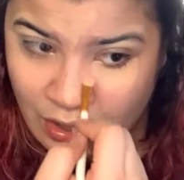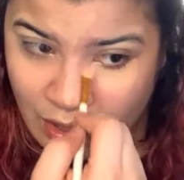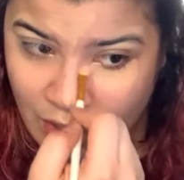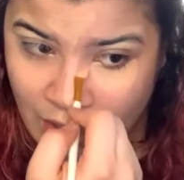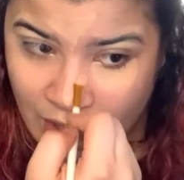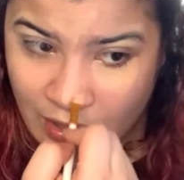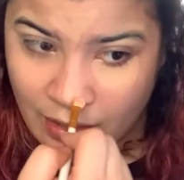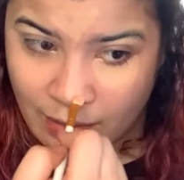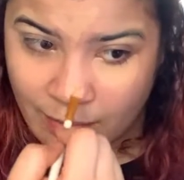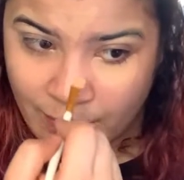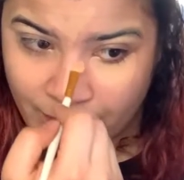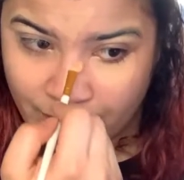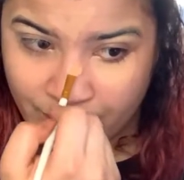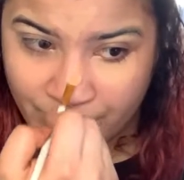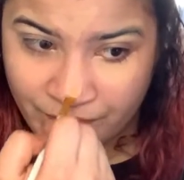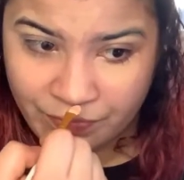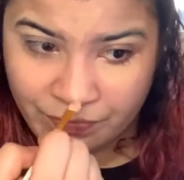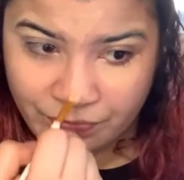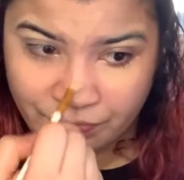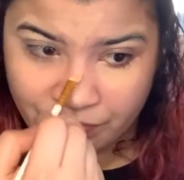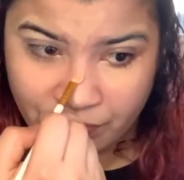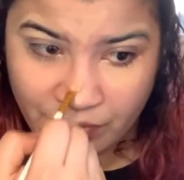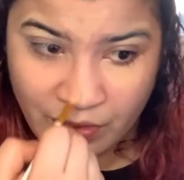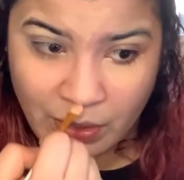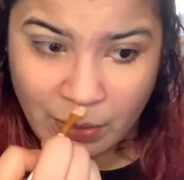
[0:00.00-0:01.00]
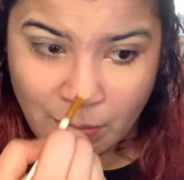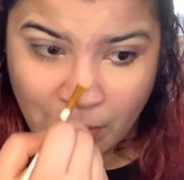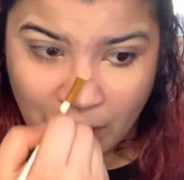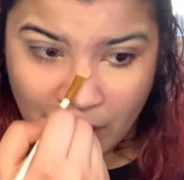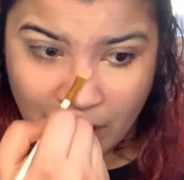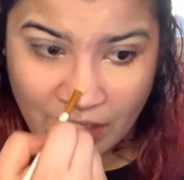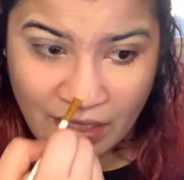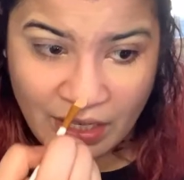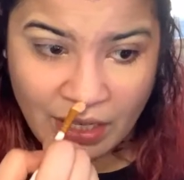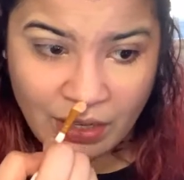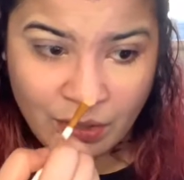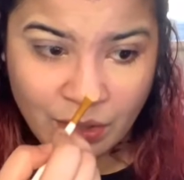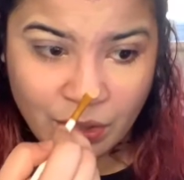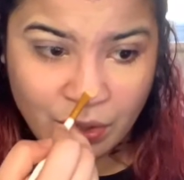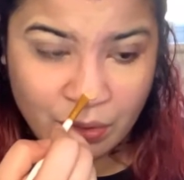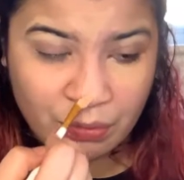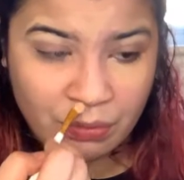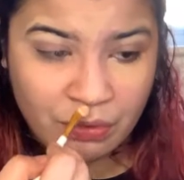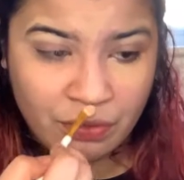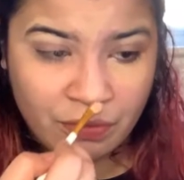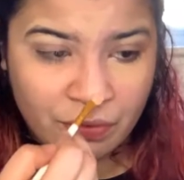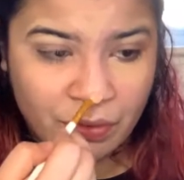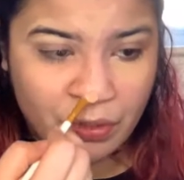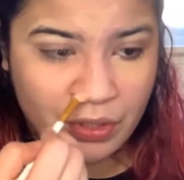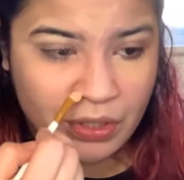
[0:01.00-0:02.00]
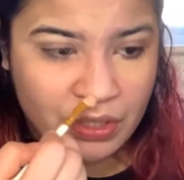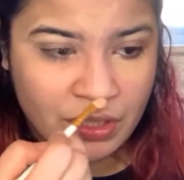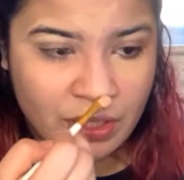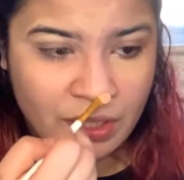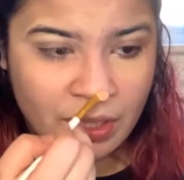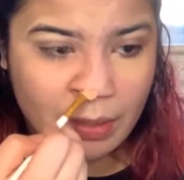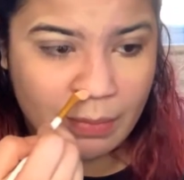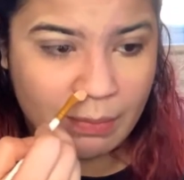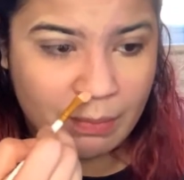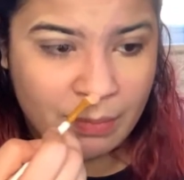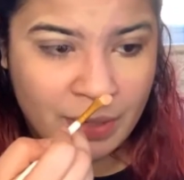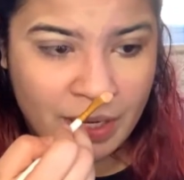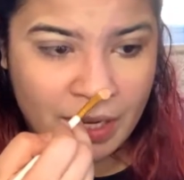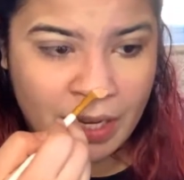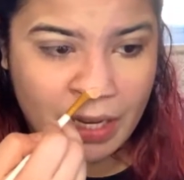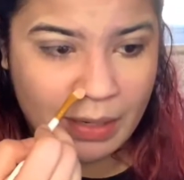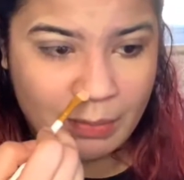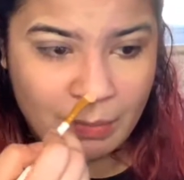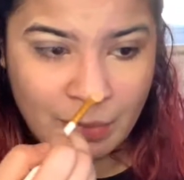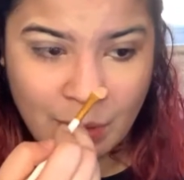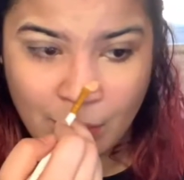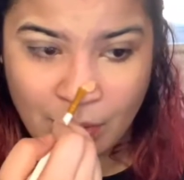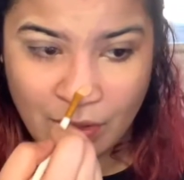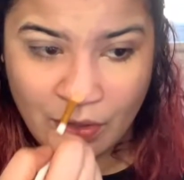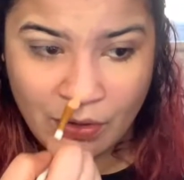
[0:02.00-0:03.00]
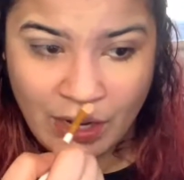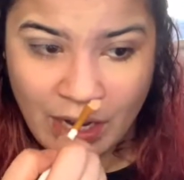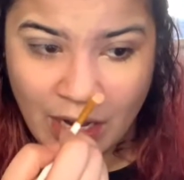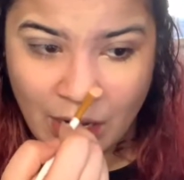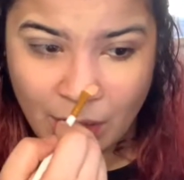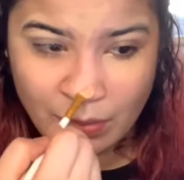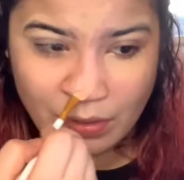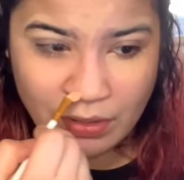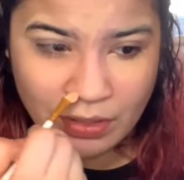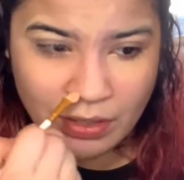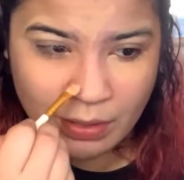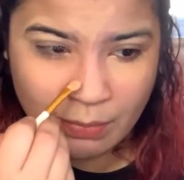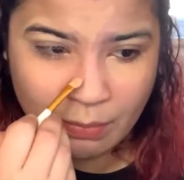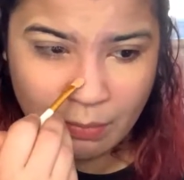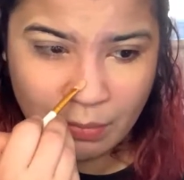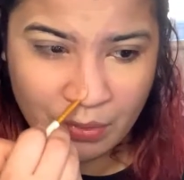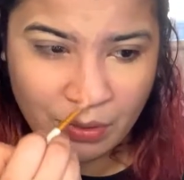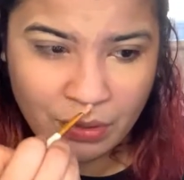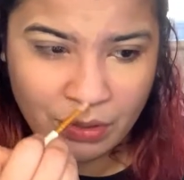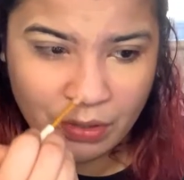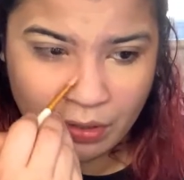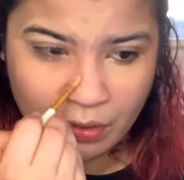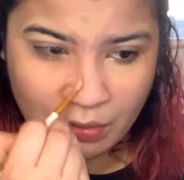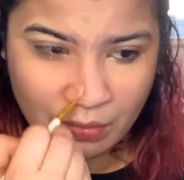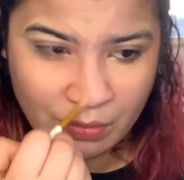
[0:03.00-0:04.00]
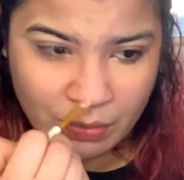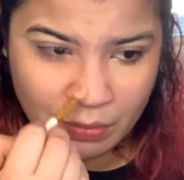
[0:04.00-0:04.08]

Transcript: the main character refers to them by maybe their house number,